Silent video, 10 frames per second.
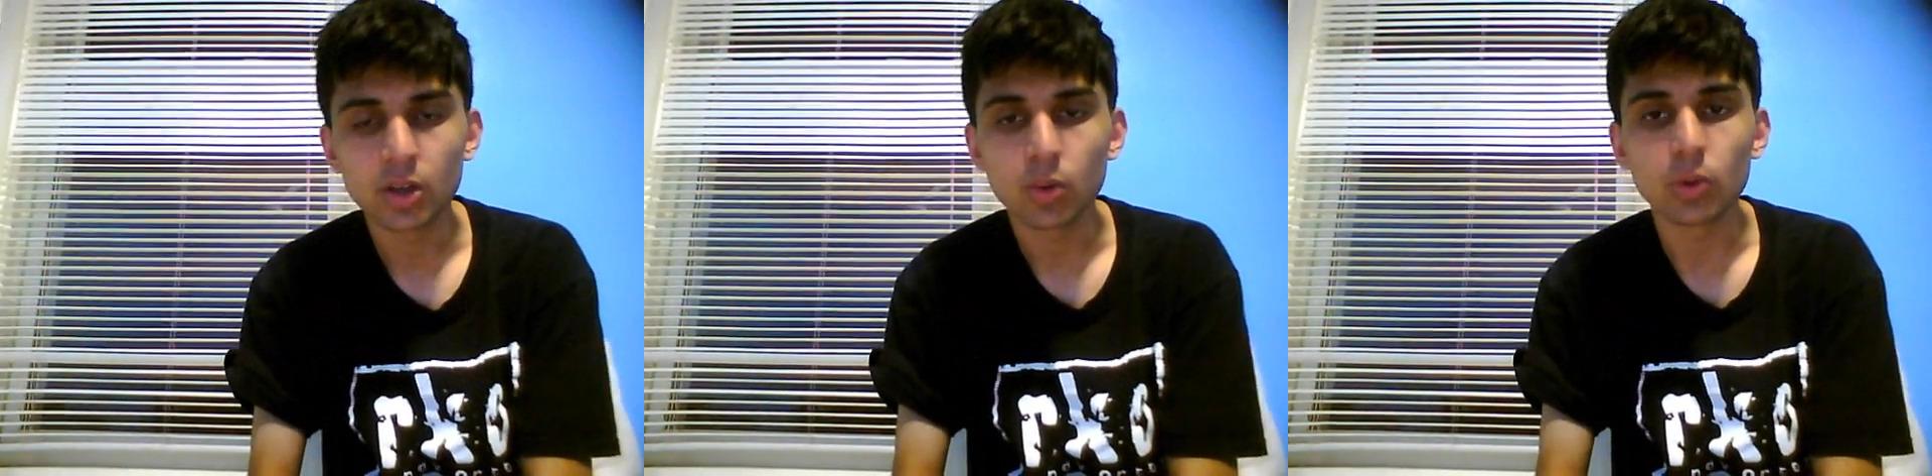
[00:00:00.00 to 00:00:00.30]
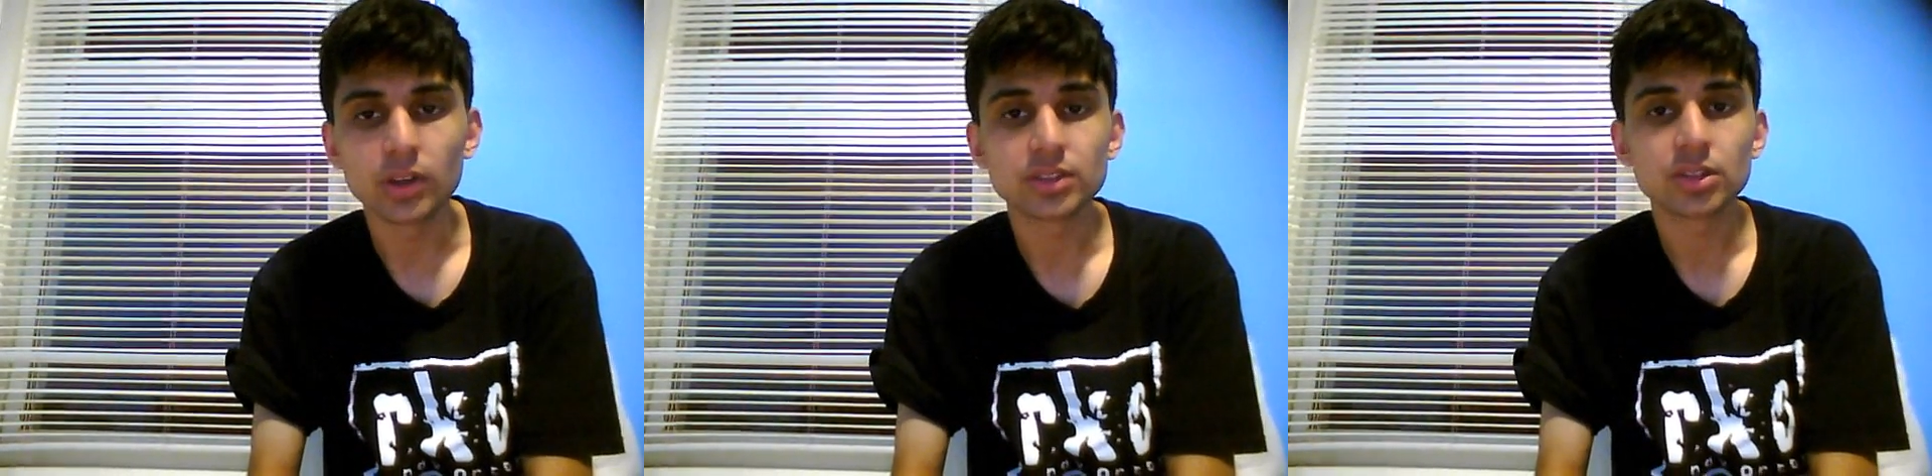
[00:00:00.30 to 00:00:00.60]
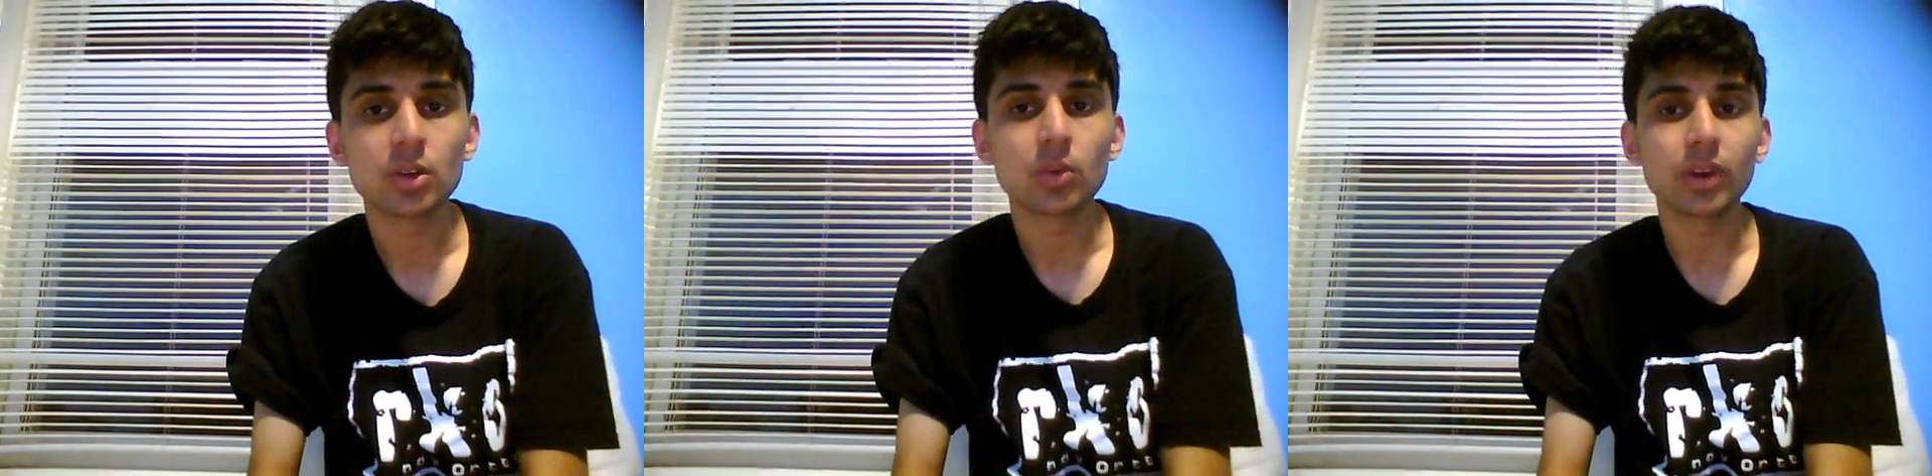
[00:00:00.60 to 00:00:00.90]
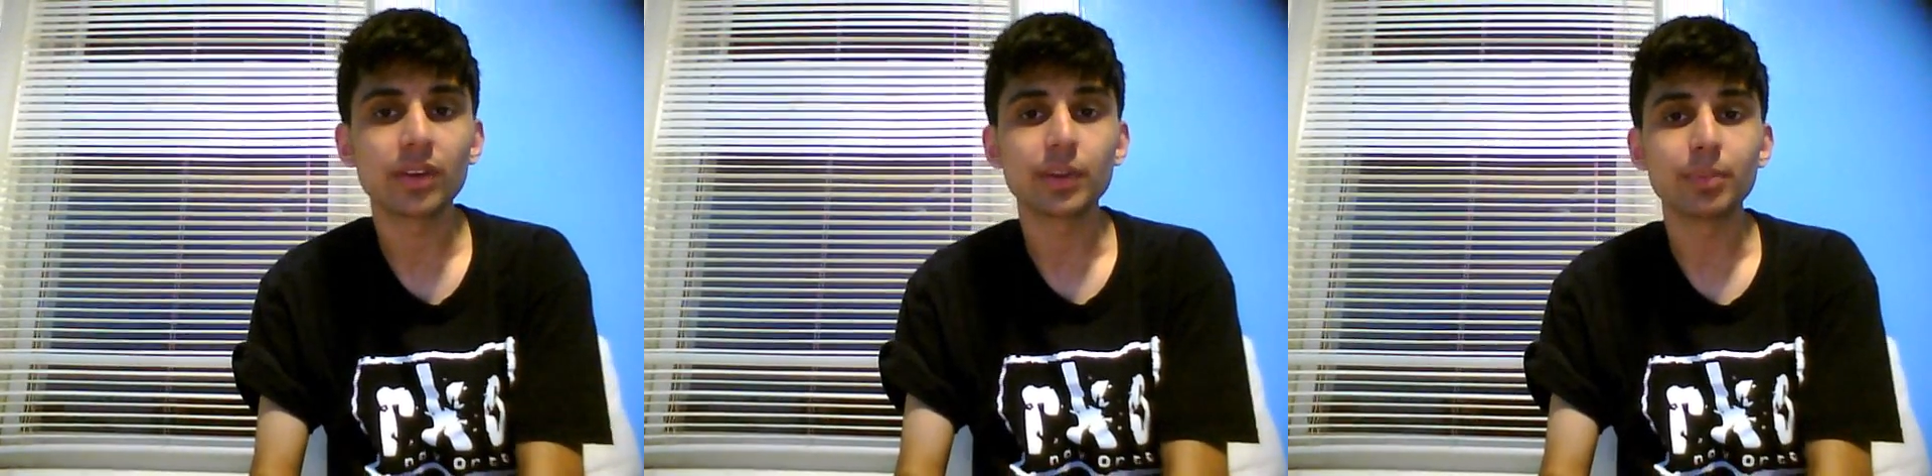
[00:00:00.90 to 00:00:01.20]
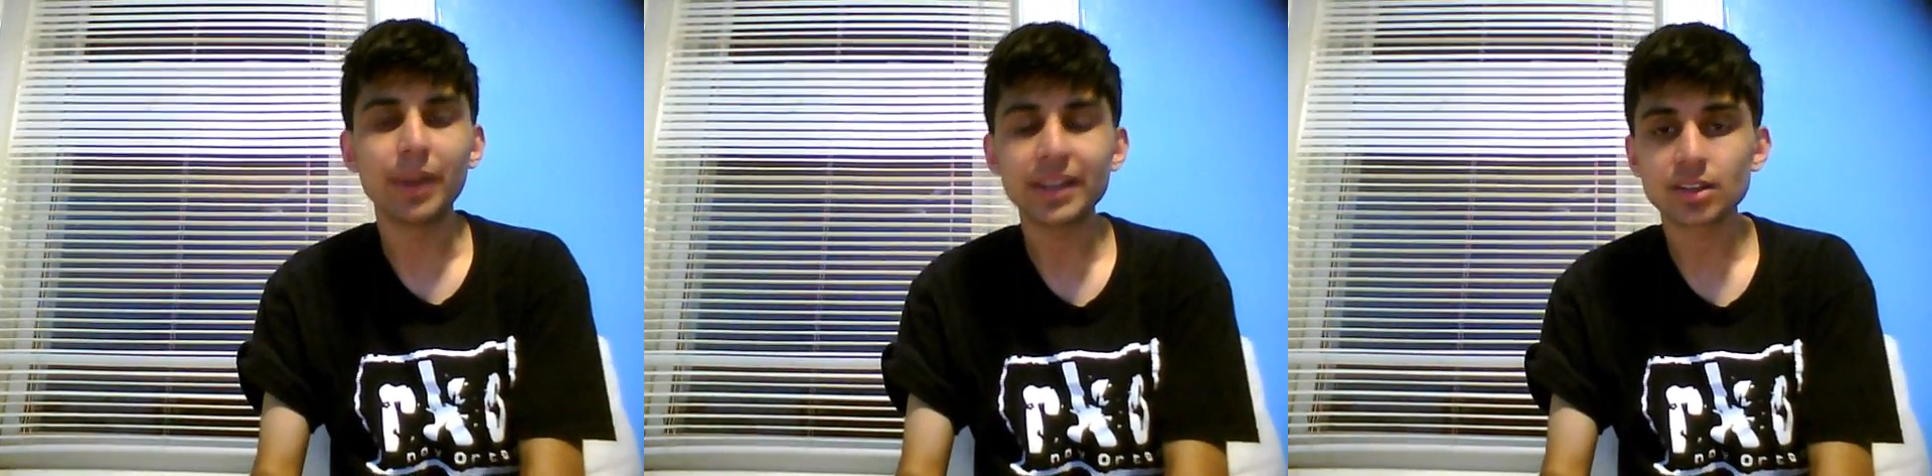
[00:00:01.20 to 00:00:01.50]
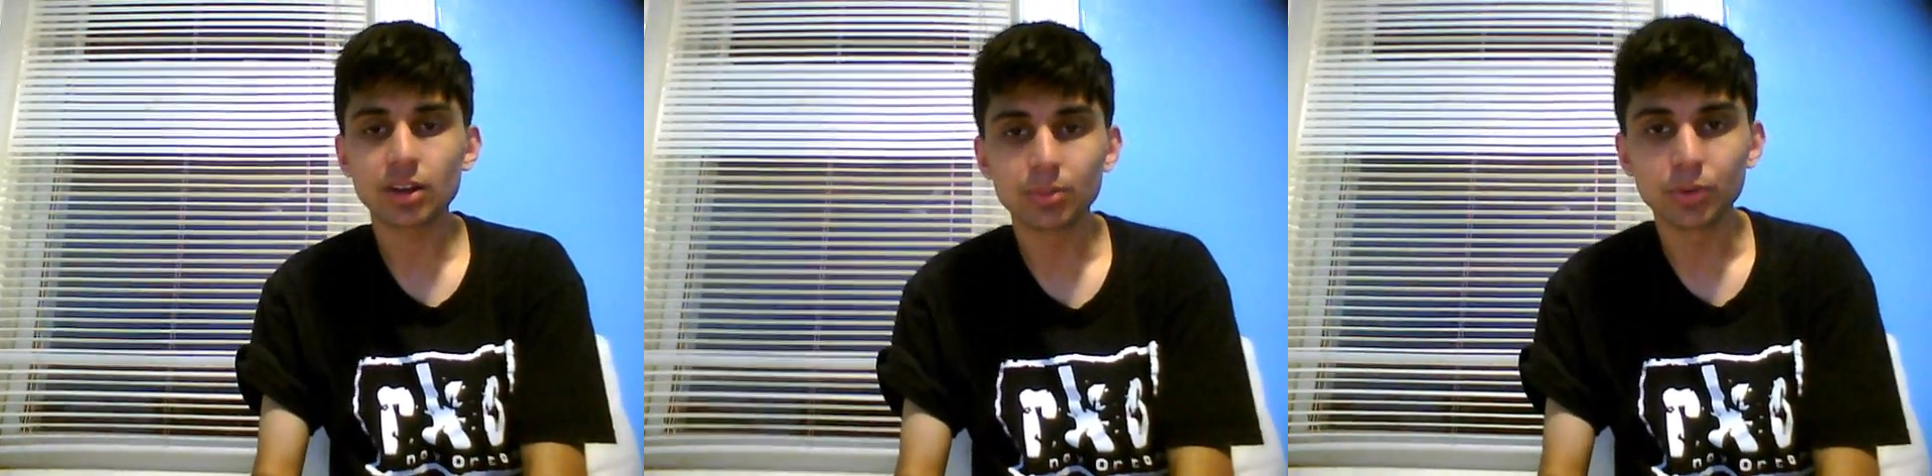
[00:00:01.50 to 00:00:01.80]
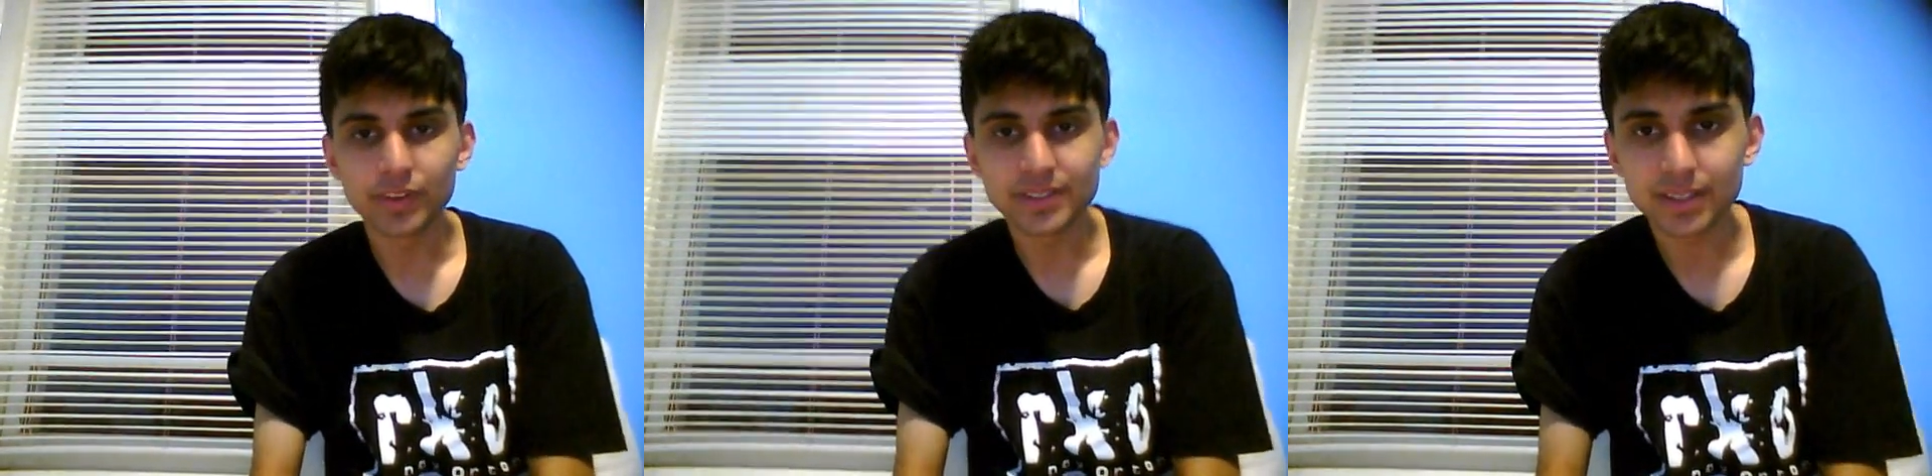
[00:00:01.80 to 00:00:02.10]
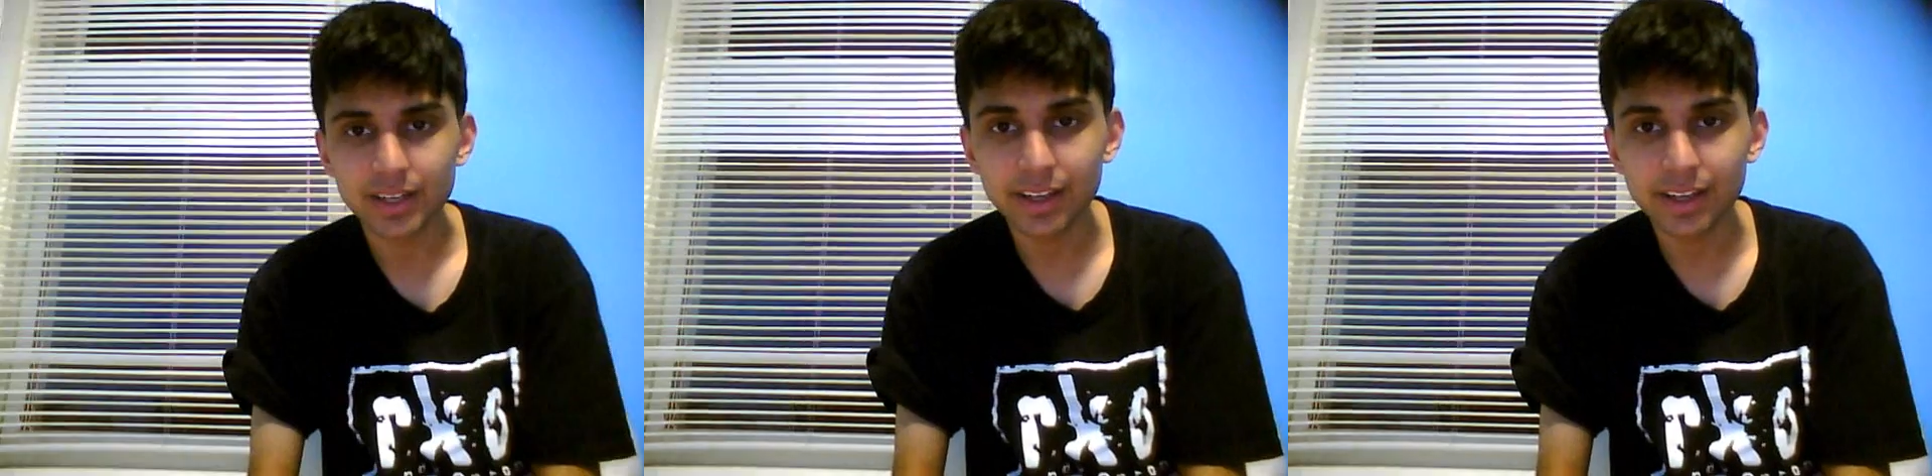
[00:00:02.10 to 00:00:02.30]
was one of the best horror movies,